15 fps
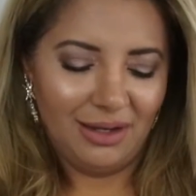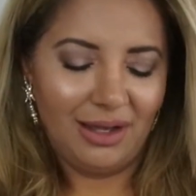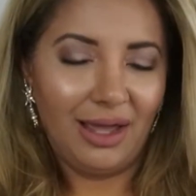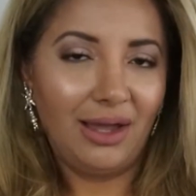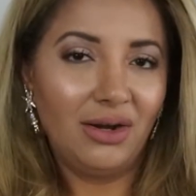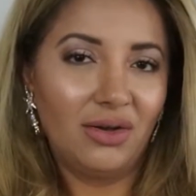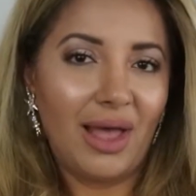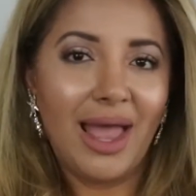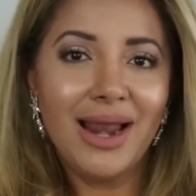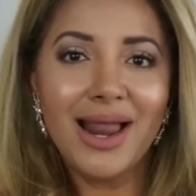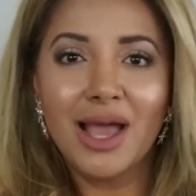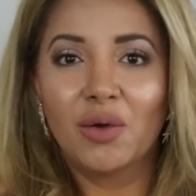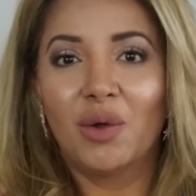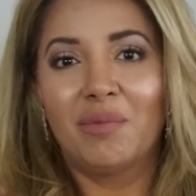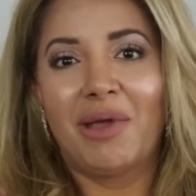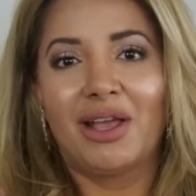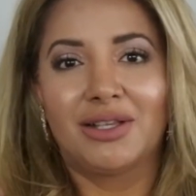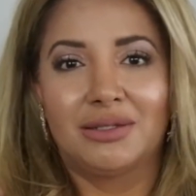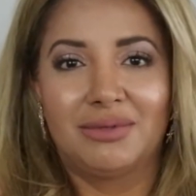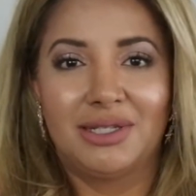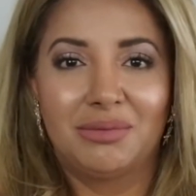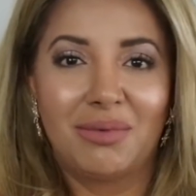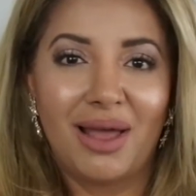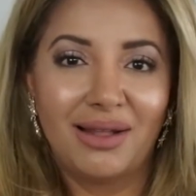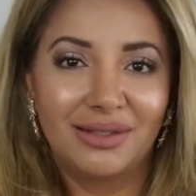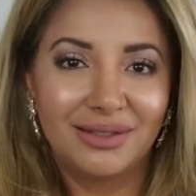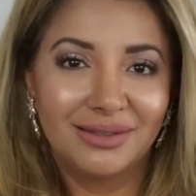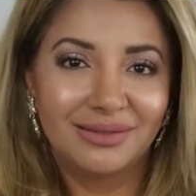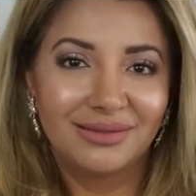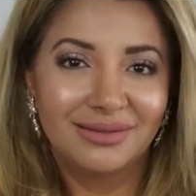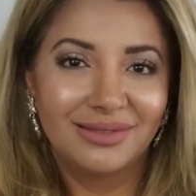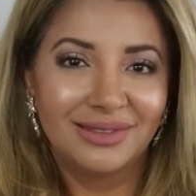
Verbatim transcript: I don't know, I like when my husband smiles.